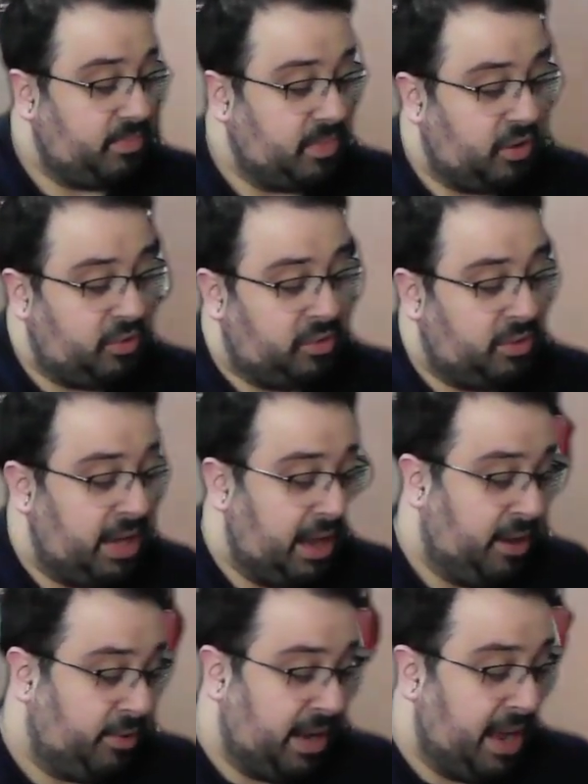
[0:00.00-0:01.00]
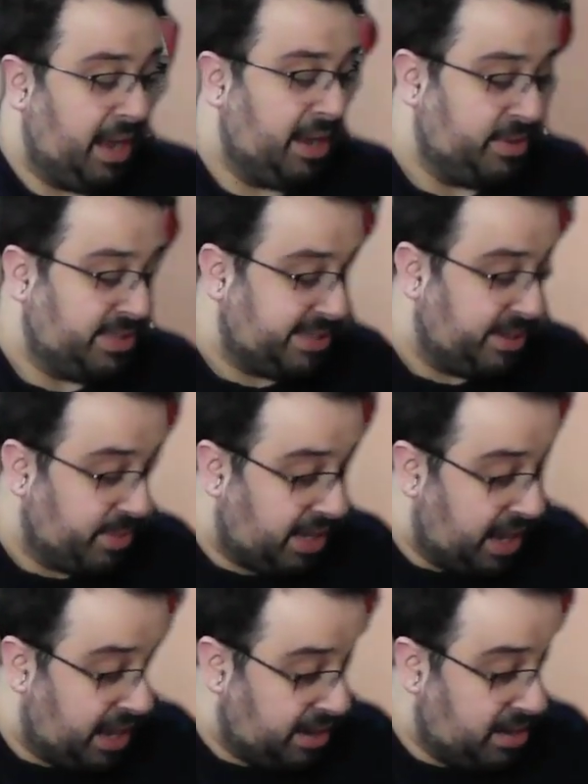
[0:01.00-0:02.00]
Oh, okay, hold on. I gotta read Summoning
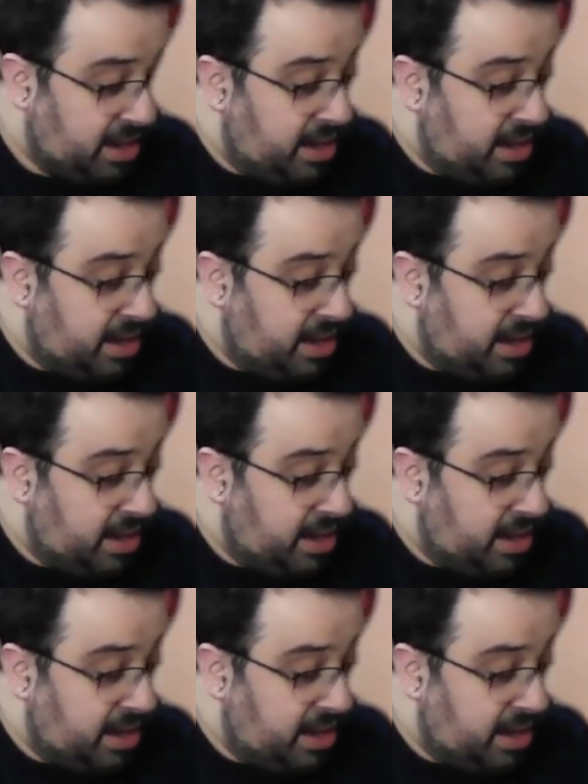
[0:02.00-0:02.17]
Gate.